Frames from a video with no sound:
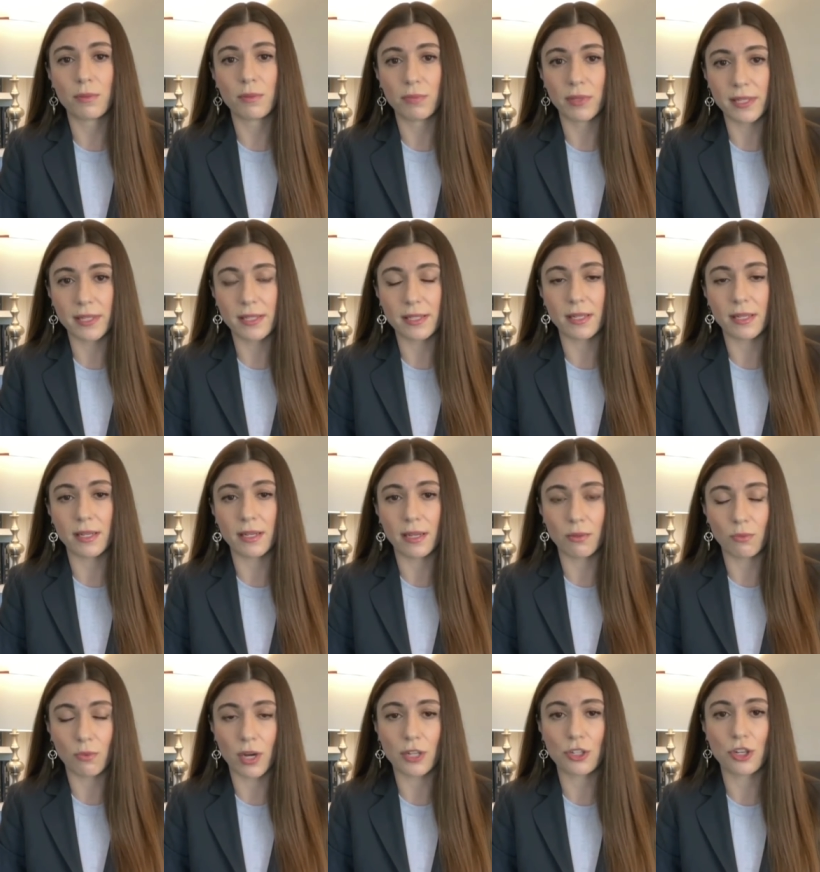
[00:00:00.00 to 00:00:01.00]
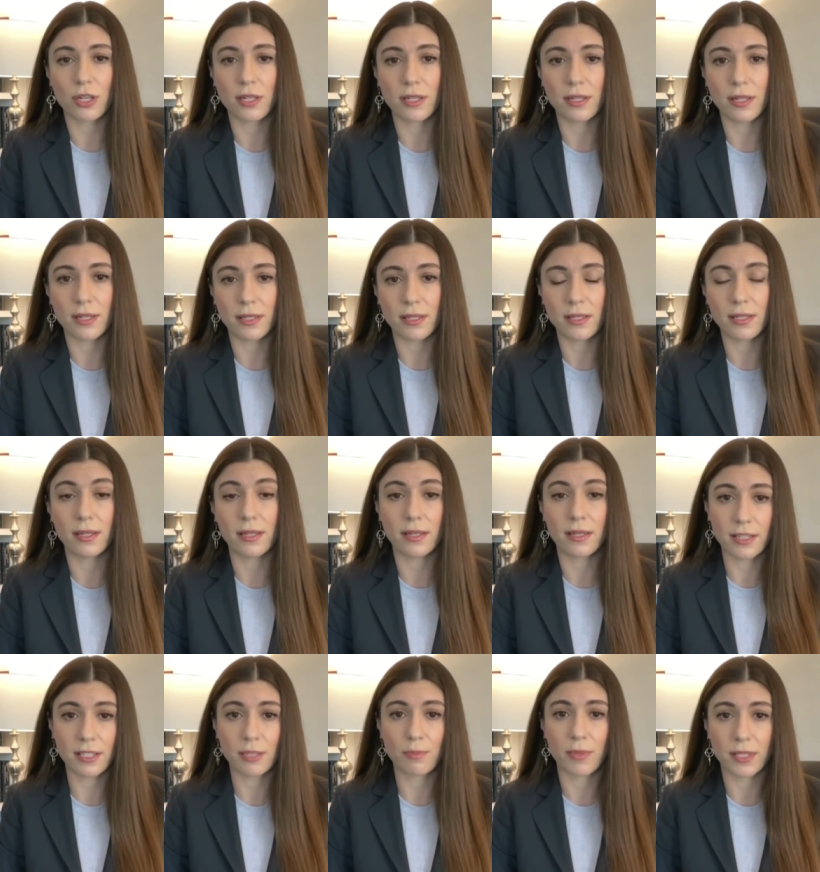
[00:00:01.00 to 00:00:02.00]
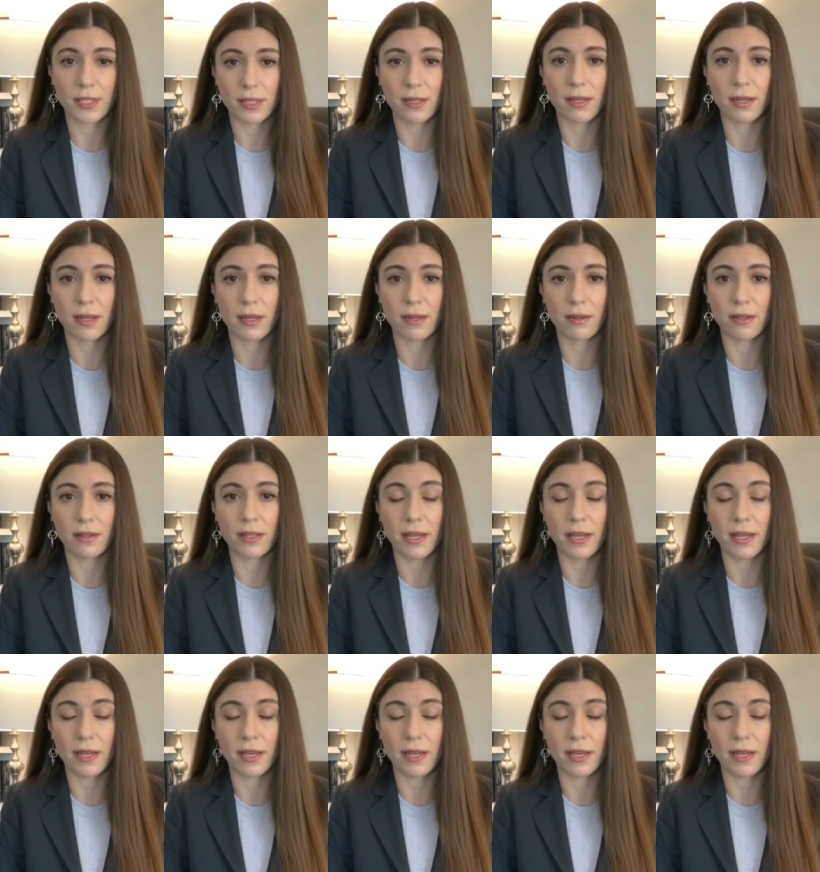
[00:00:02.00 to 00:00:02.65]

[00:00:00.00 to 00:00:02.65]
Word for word: publicity in Washington, D.C. against Ms. Cudd.